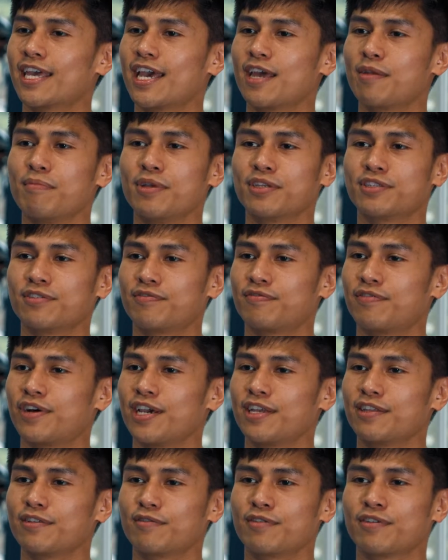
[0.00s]
can't miss a
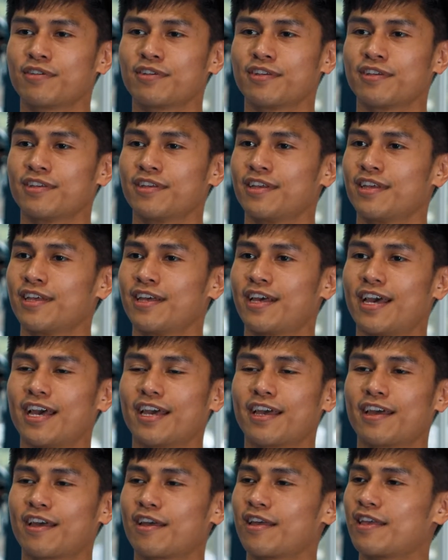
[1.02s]
fight.
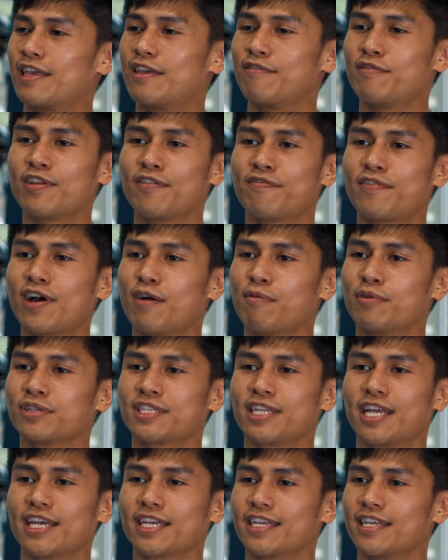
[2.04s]
Even if I
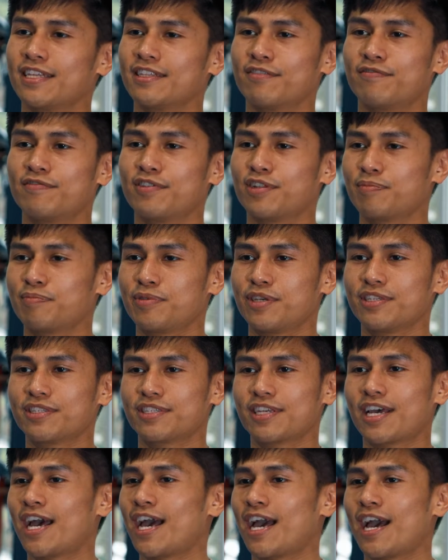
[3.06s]
was like in the
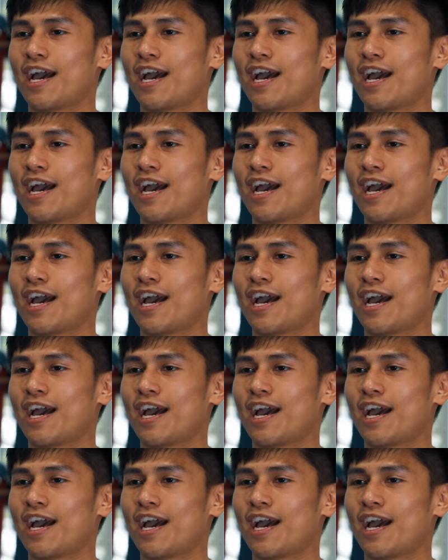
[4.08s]
Philippines, I